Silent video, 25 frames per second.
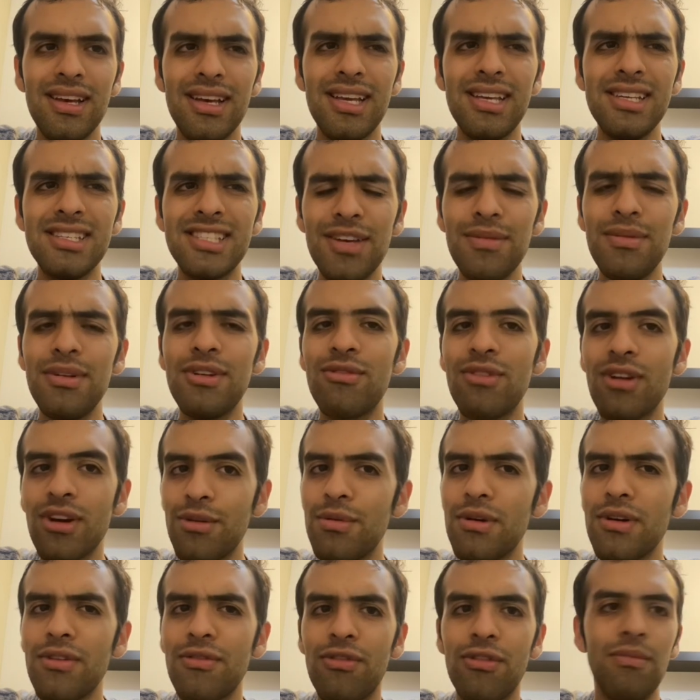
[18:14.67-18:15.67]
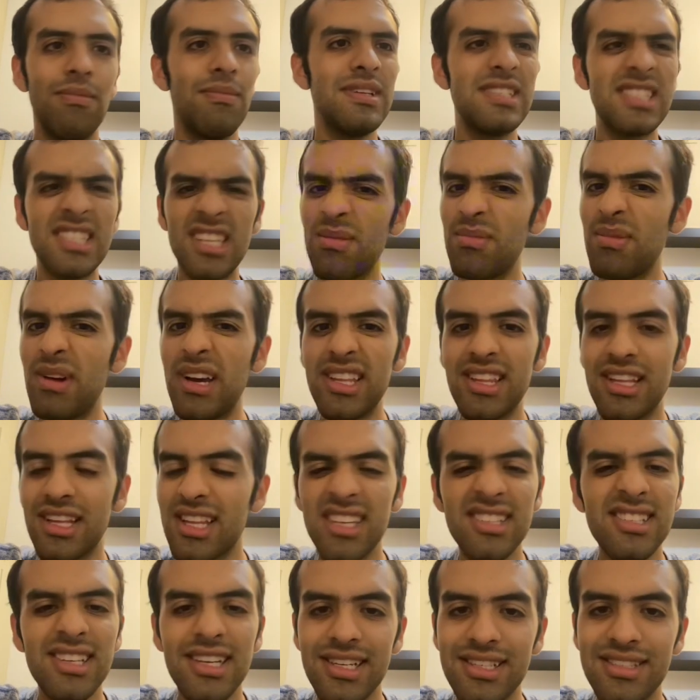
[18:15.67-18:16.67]
He's saving Dracobag for Mystic Mind that
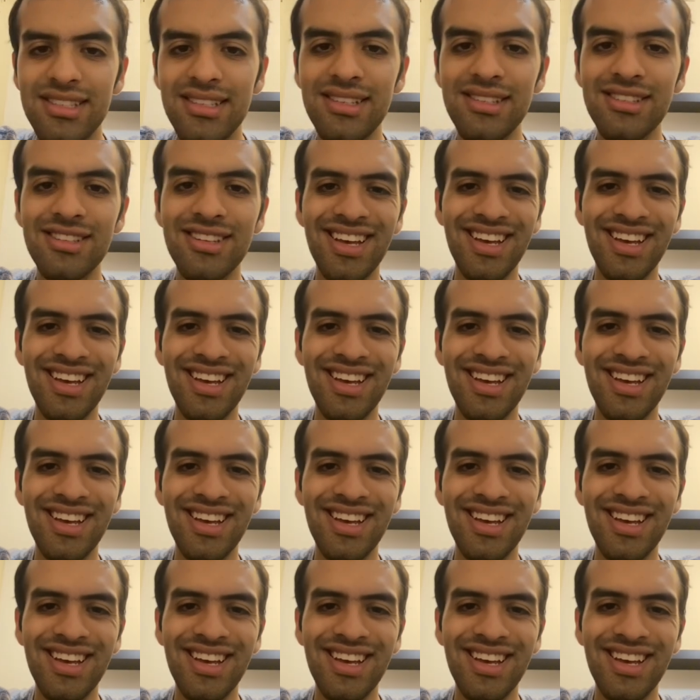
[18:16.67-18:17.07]
doesn't exist.